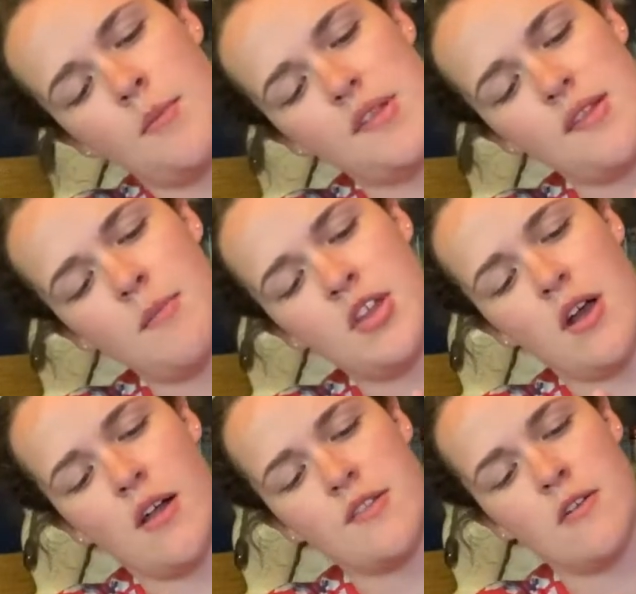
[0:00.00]
Some of the
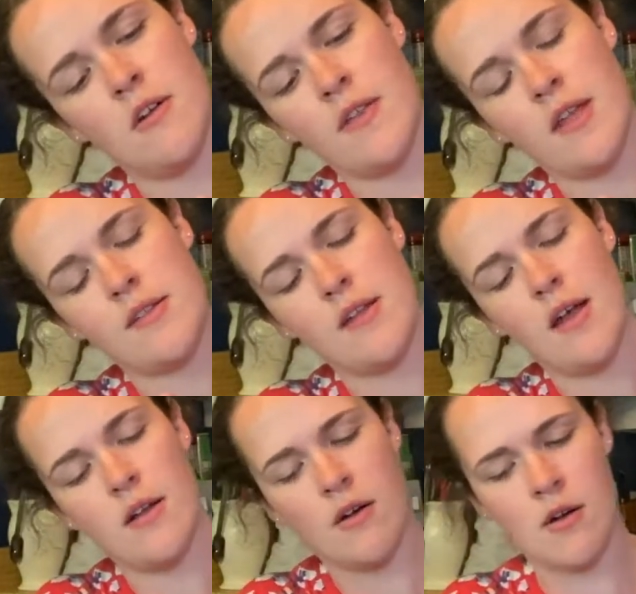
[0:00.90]
dots that are on the
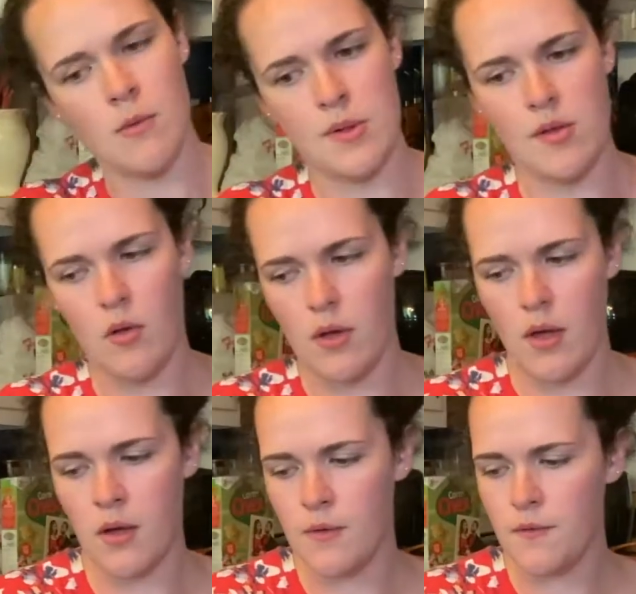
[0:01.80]
inside are a result
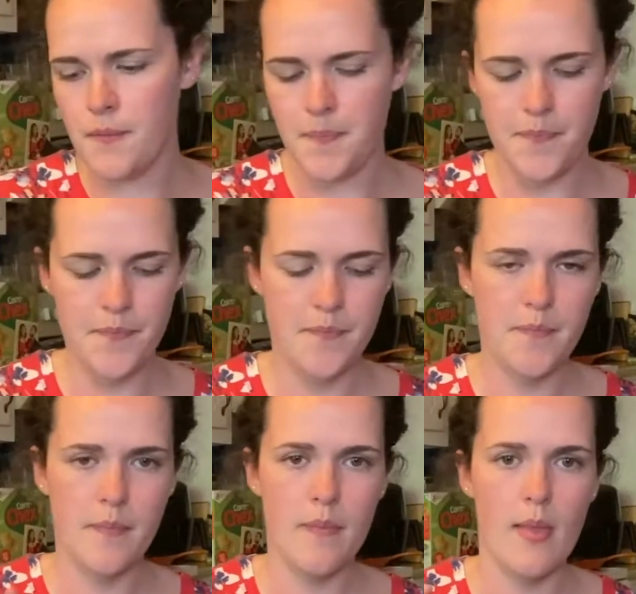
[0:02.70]
of
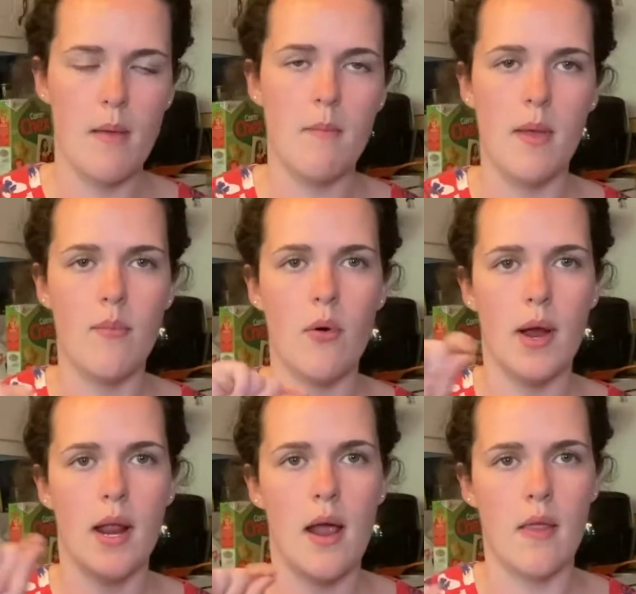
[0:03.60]
me
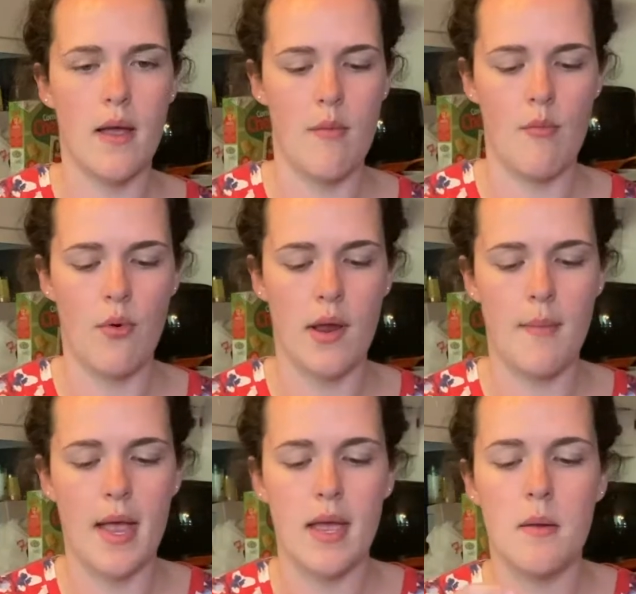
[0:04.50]
pouring it out of the cup and pouring it
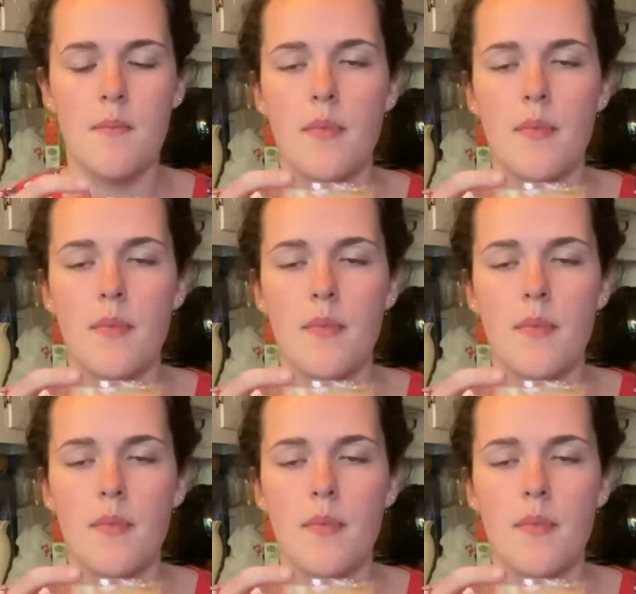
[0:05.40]
back in.